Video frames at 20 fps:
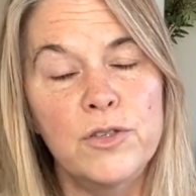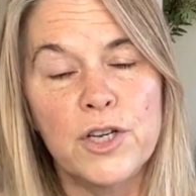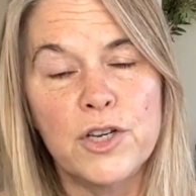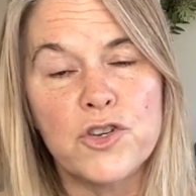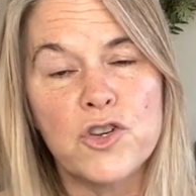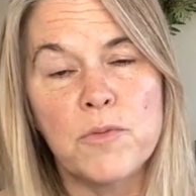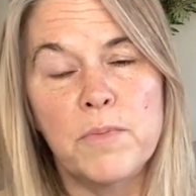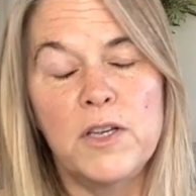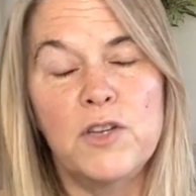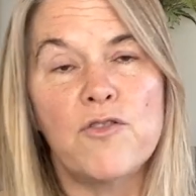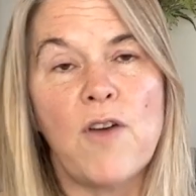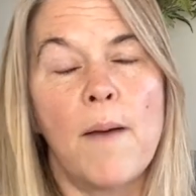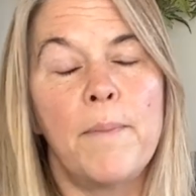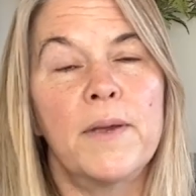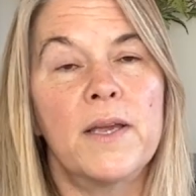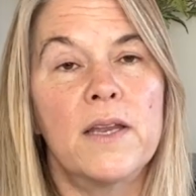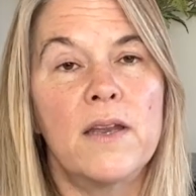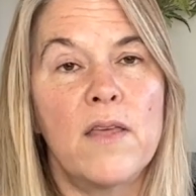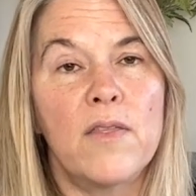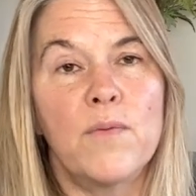I should be
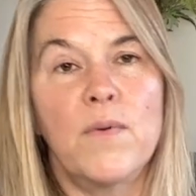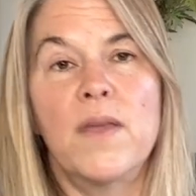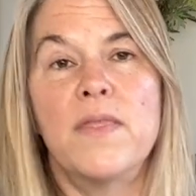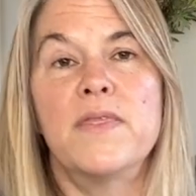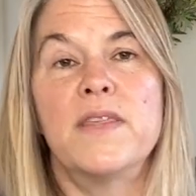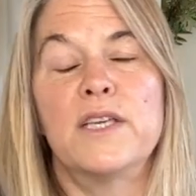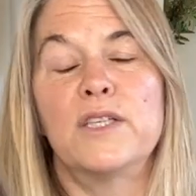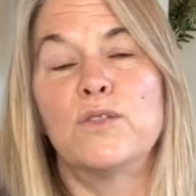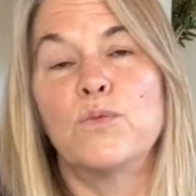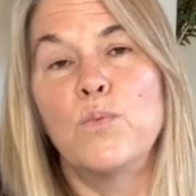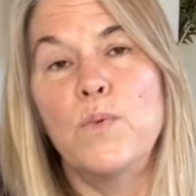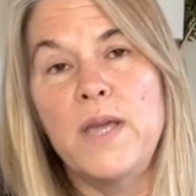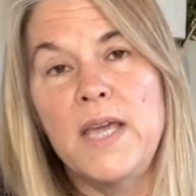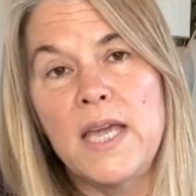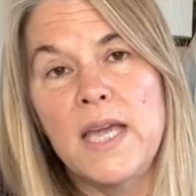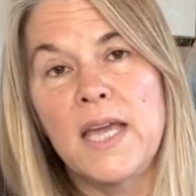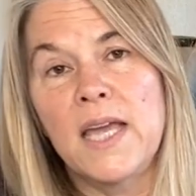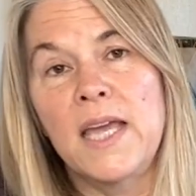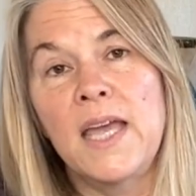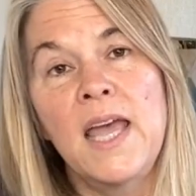dropping another one this
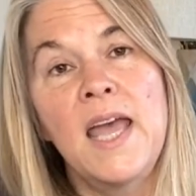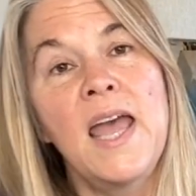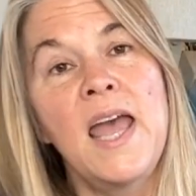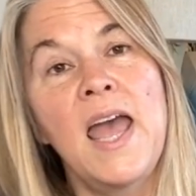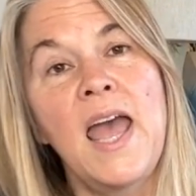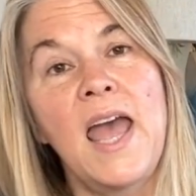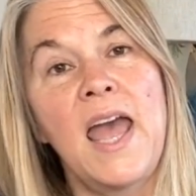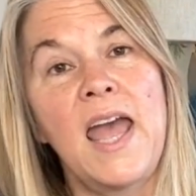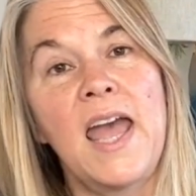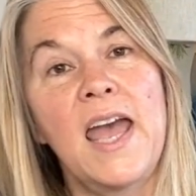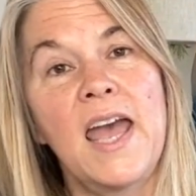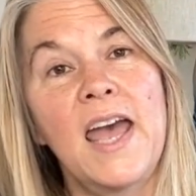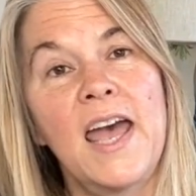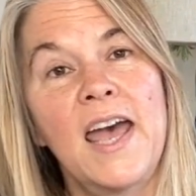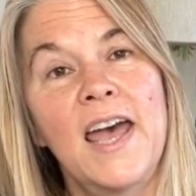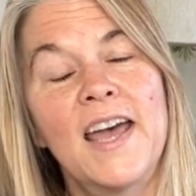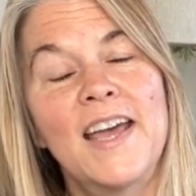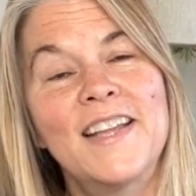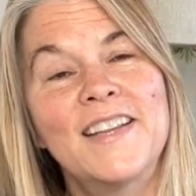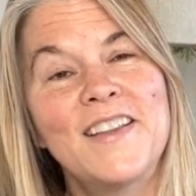week.
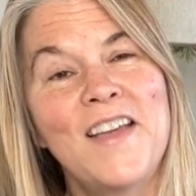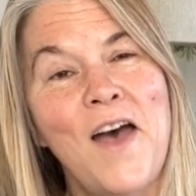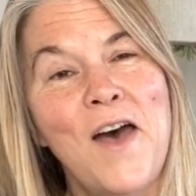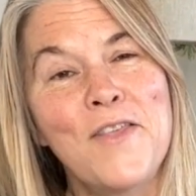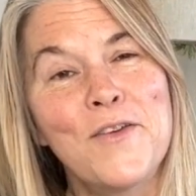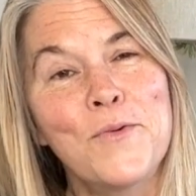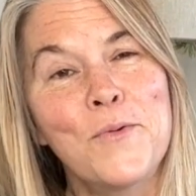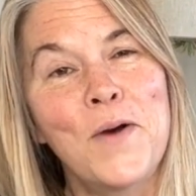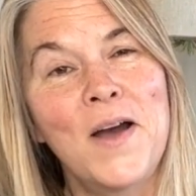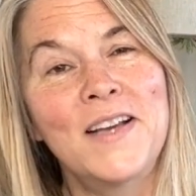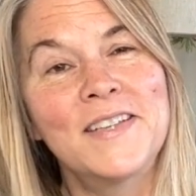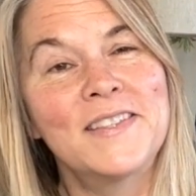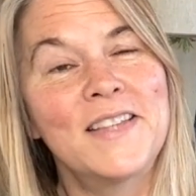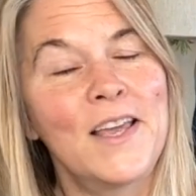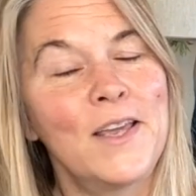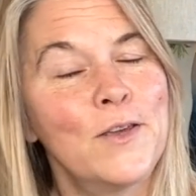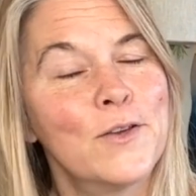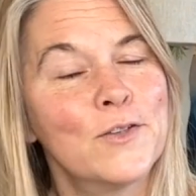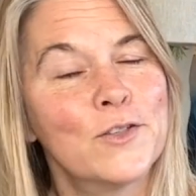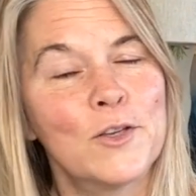And otherwise,
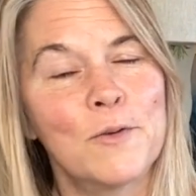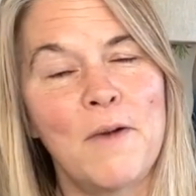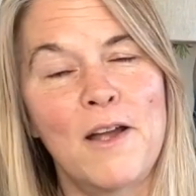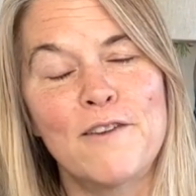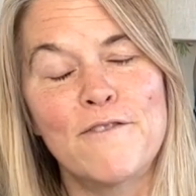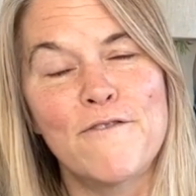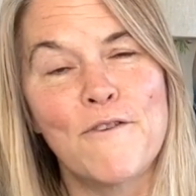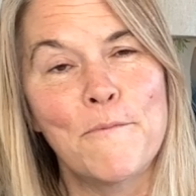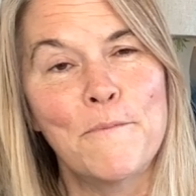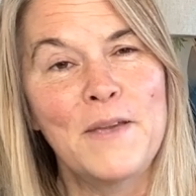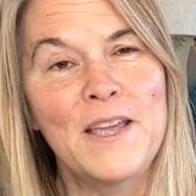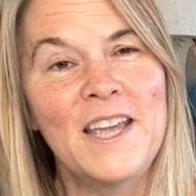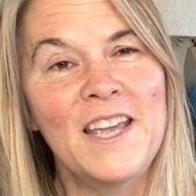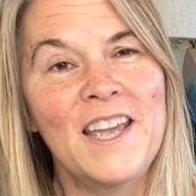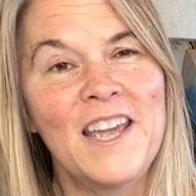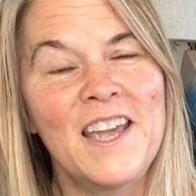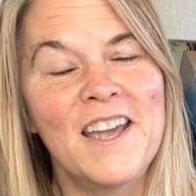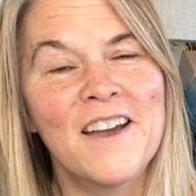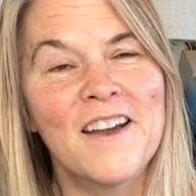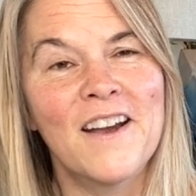thank you so much for being
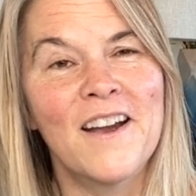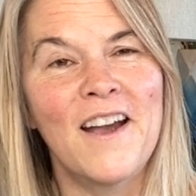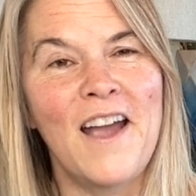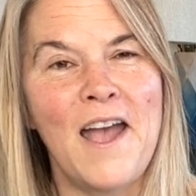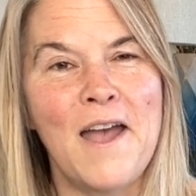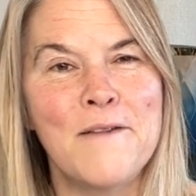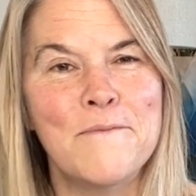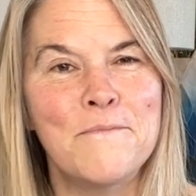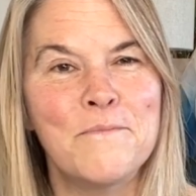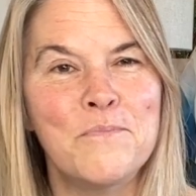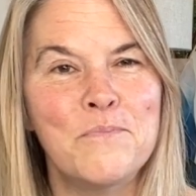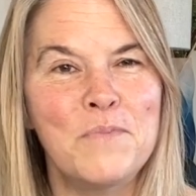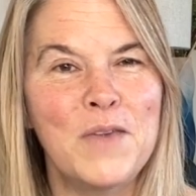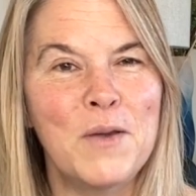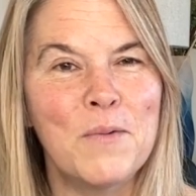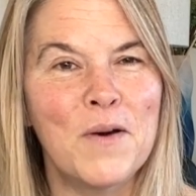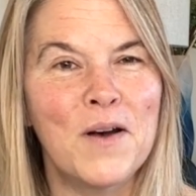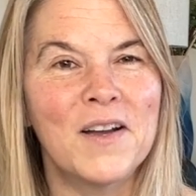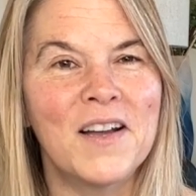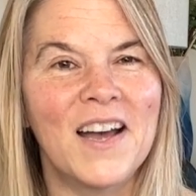here, and be
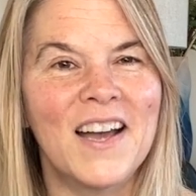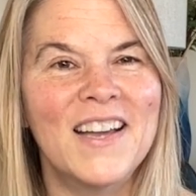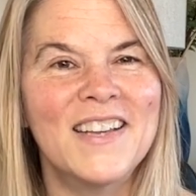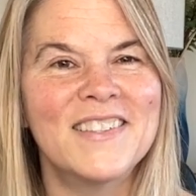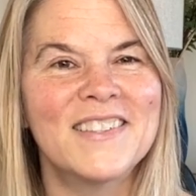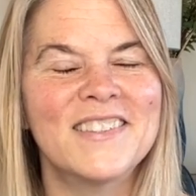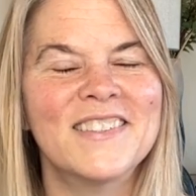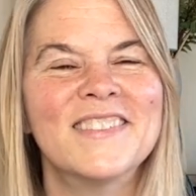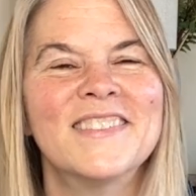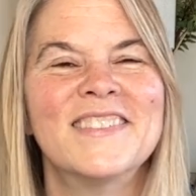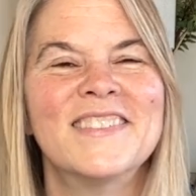well, guys.